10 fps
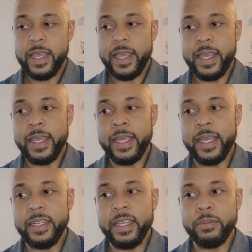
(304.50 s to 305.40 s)

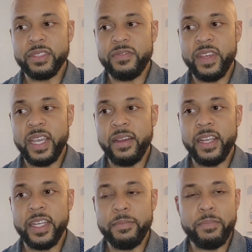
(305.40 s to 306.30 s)
And it was
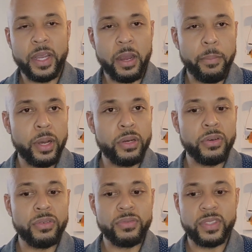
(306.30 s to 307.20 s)
very bare
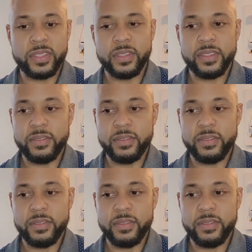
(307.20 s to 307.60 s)
bones,